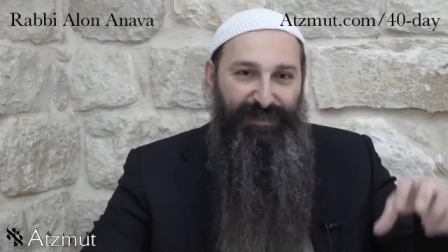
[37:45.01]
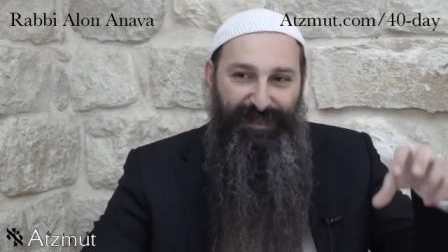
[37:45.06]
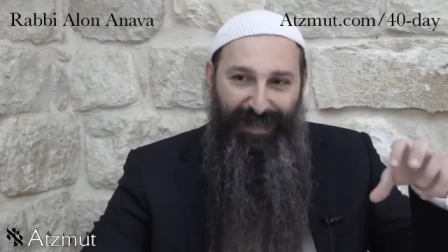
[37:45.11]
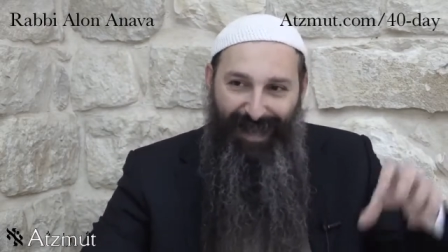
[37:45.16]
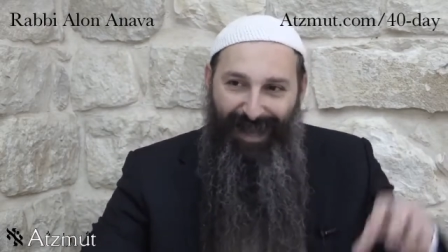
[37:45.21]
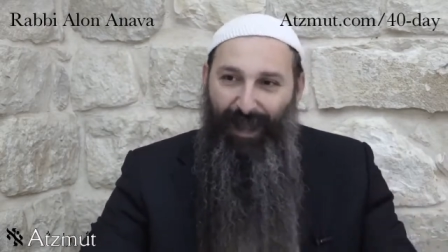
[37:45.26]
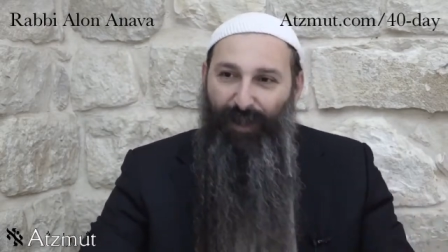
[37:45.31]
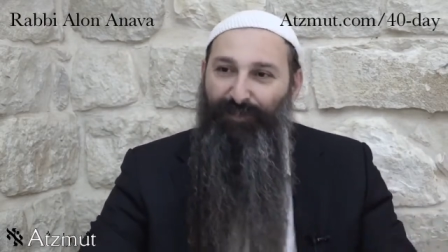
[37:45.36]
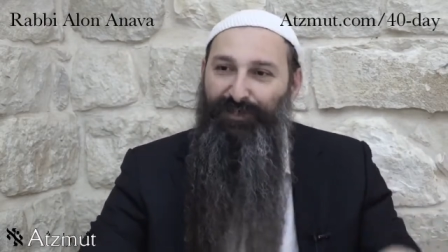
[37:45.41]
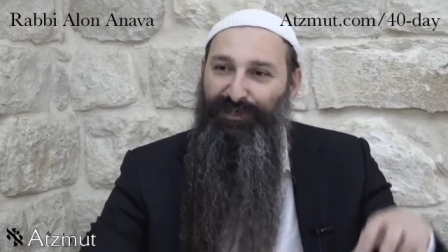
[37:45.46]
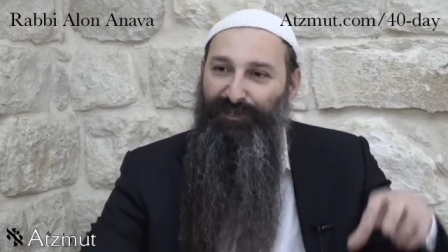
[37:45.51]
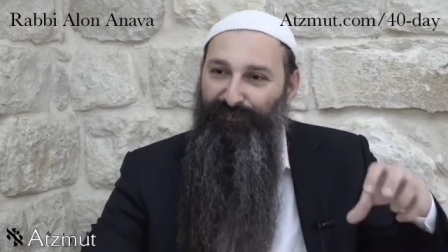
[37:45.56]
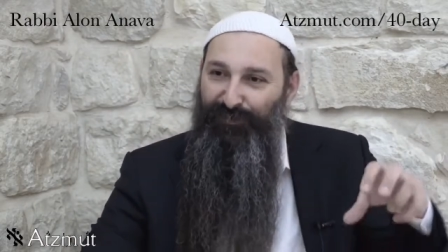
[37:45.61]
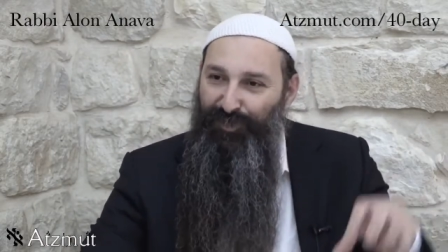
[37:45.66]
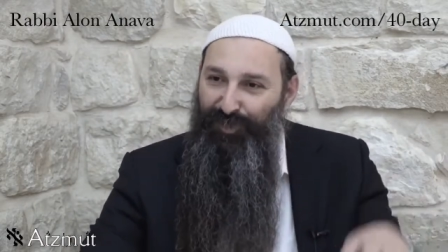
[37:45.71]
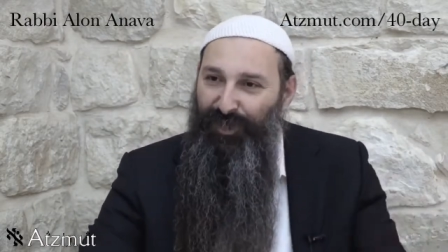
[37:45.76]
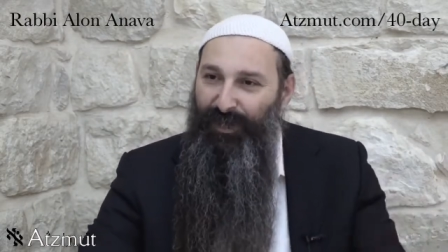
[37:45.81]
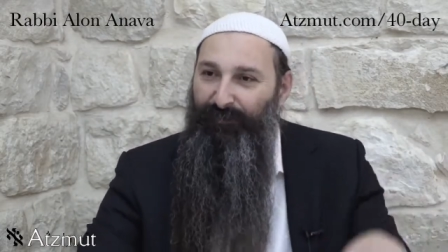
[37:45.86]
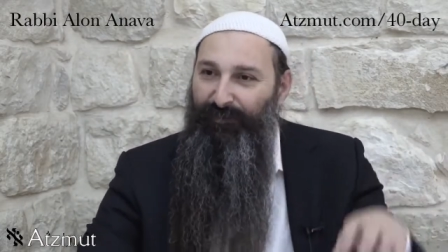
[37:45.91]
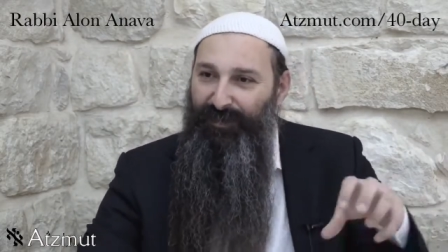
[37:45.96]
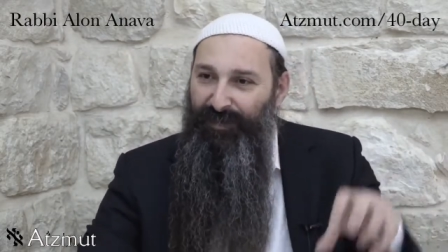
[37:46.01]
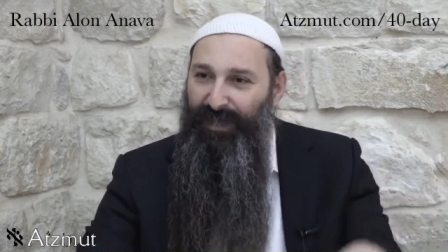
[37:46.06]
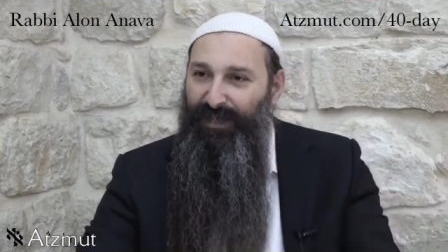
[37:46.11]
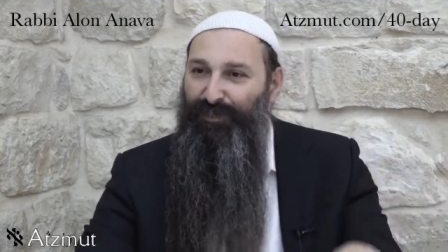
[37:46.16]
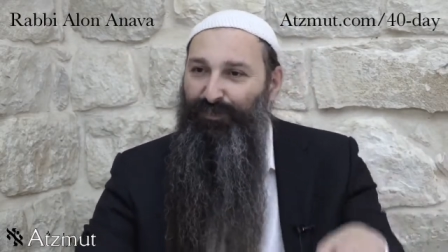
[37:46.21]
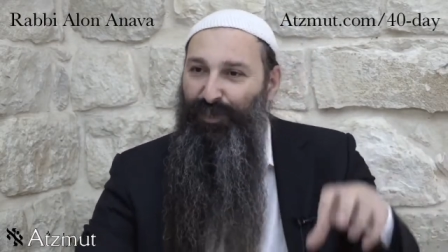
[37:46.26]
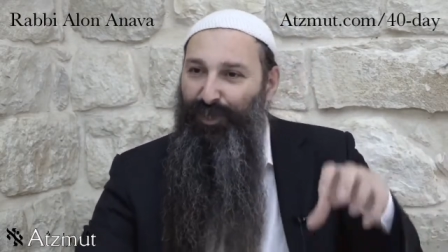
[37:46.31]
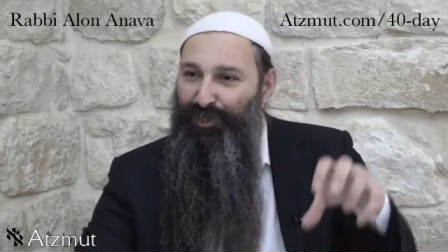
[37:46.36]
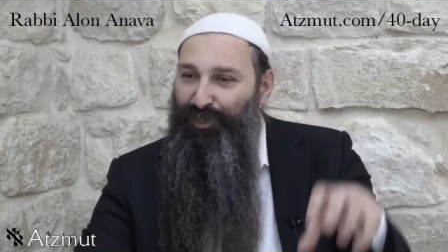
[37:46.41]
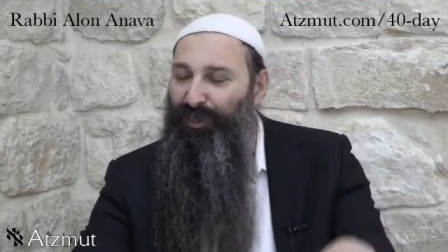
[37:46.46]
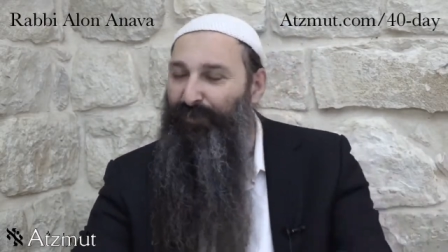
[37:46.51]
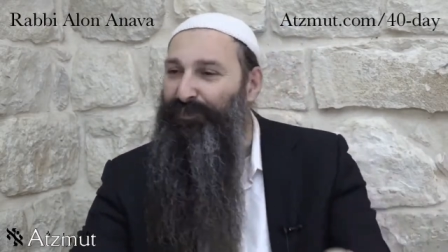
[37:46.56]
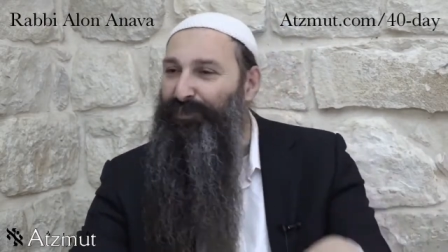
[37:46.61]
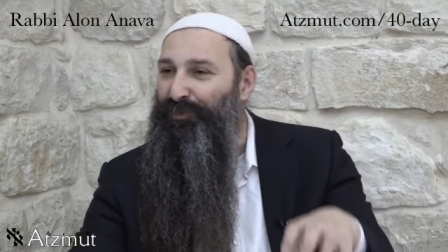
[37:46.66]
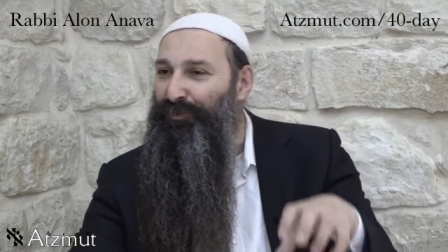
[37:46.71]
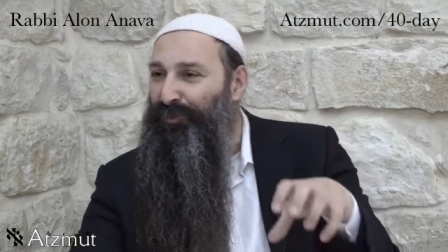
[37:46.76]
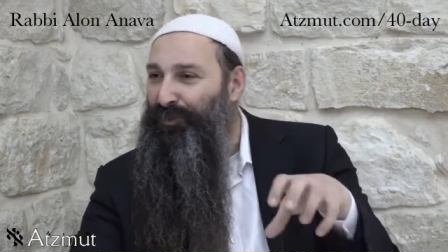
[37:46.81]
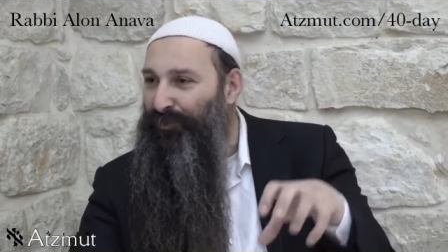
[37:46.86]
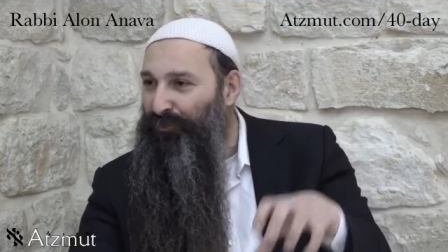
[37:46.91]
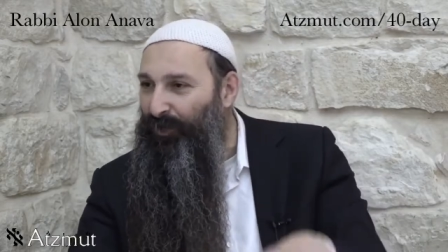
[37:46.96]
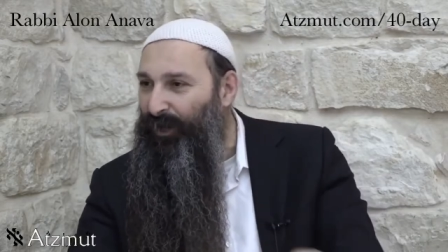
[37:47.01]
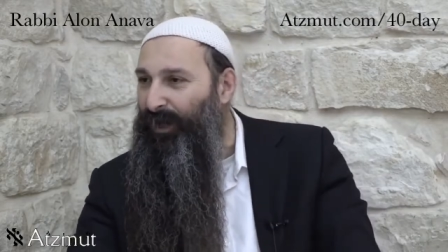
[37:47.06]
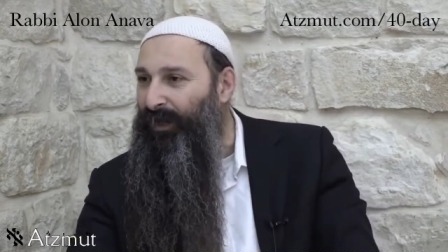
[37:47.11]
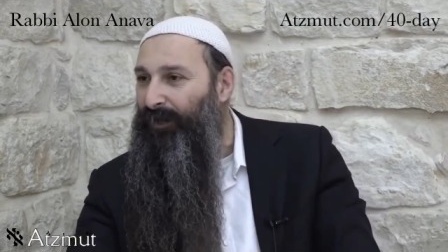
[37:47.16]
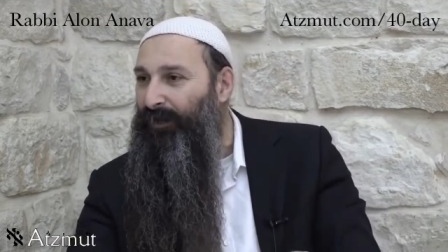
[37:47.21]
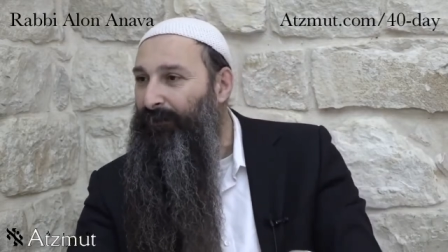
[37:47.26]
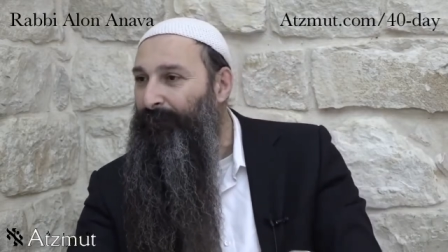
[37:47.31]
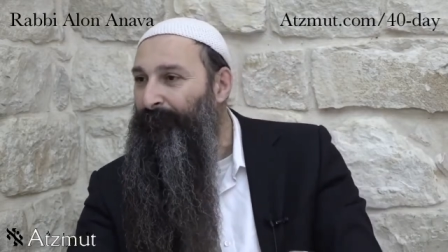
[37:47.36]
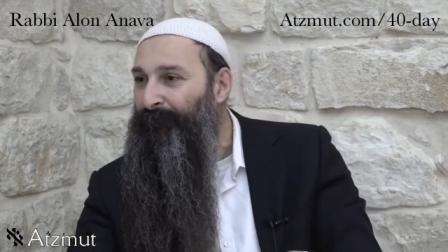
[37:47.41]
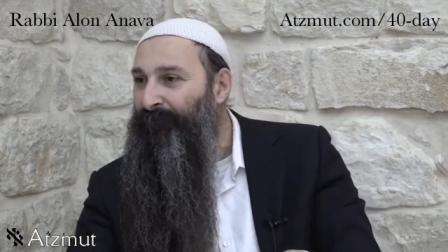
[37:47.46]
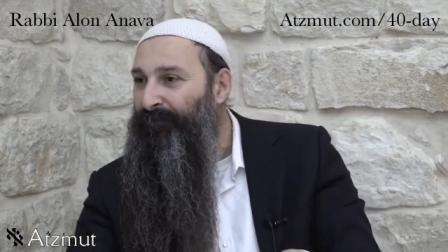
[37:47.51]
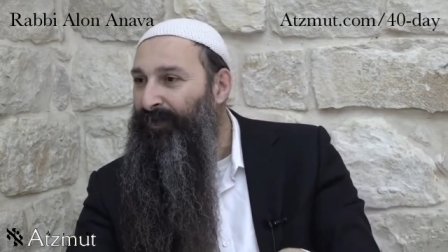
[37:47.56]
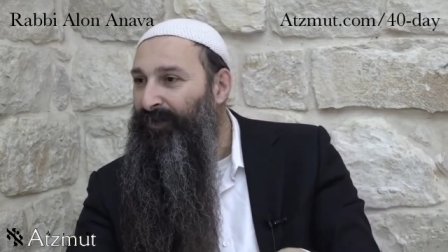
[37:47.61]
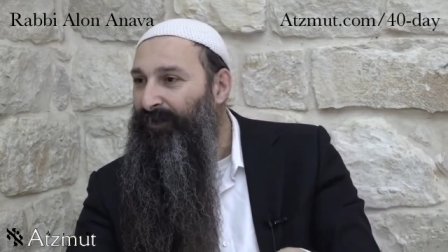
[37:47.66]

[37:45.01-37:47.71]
the house of Hashem, and that's where Hashem is going to dwell.